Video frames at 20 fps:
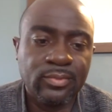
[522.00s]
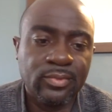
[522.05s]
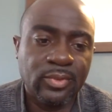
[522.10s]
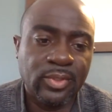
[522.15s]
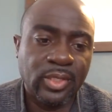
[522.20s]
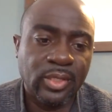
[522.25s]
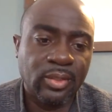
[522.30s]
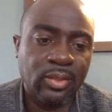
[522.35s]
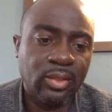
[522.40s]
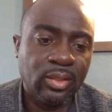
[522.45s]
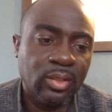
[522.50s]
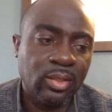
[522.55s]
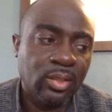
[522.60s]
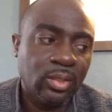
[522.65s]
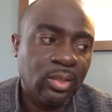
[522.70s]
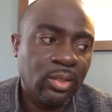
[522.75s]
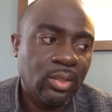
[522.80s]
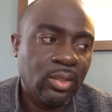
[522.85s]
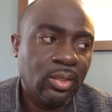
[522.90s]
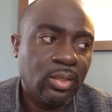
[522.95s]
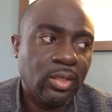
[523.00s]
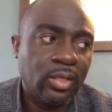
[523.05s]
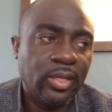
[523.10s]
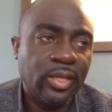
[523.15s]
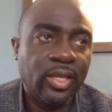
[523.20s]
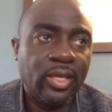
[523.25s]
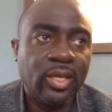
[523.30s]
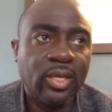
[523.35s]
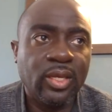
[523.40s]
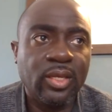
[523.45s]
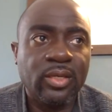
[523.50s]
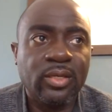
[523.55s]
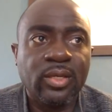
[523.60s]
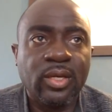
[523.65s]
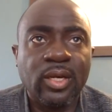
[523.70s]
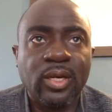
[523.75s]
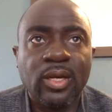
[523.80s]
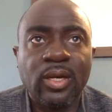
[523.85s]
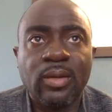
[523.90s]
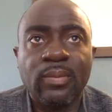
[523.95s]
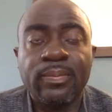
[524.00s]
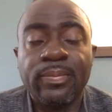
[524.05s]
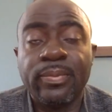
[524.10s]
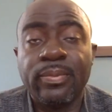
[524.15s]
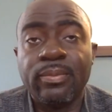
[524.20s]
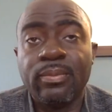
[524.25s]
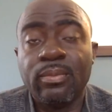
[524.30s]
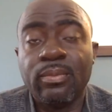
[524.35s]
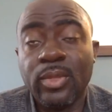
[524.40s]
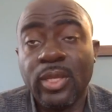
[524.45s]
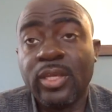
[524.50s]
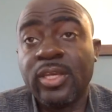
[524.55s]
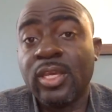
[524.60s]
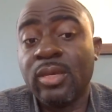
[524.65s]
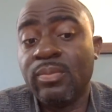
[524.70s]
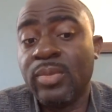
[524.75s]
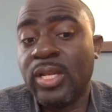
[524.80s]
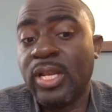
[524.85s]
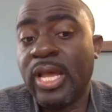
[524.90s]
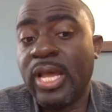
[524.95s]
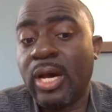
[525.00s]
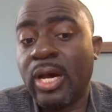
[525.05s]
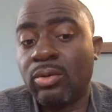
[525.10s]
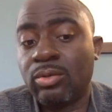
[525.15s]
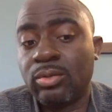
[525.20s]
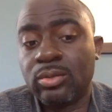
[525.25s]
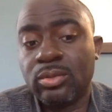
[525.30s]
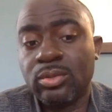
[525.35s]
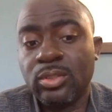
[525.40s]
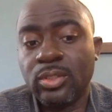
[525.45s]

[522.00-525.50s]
Okay. Then it can be loud.